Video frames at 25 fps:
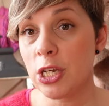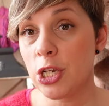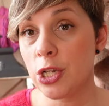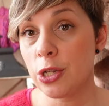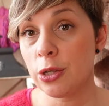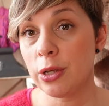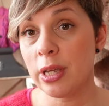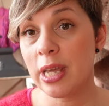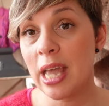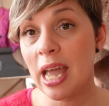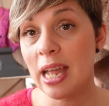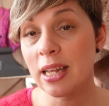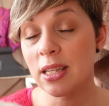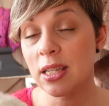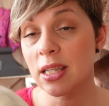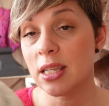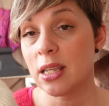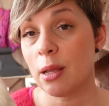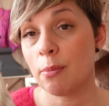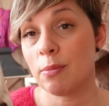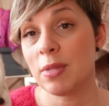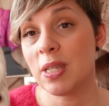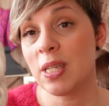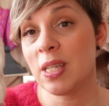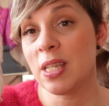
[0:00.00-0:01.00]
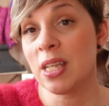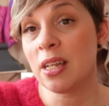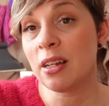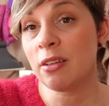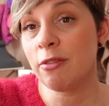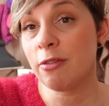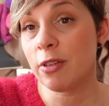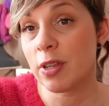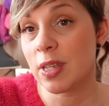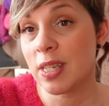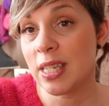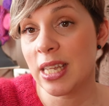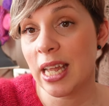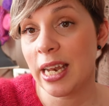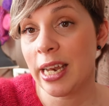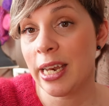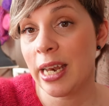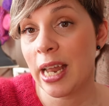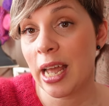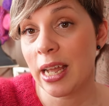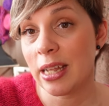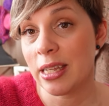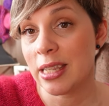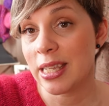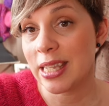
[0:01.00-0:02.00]
to get some silver
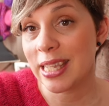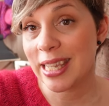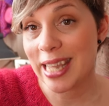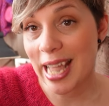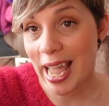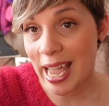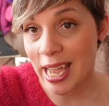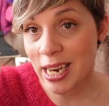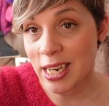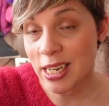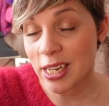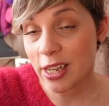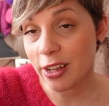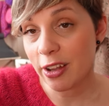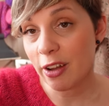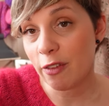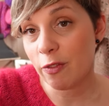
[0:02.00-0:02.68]
Stellina instead